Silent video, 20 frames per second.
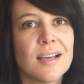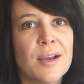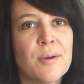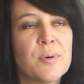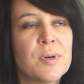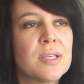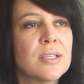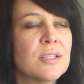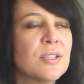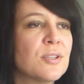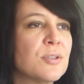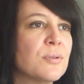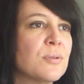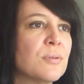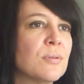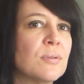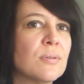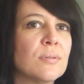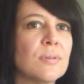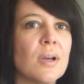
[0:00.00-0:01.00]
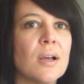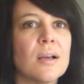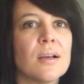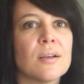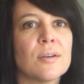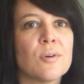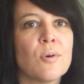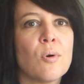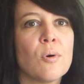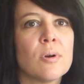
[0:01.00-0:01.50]
I went to
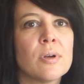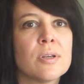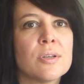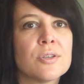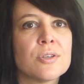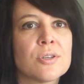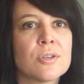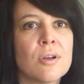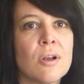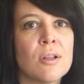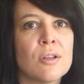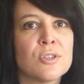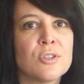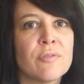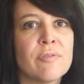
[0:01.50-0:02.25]
Cornish College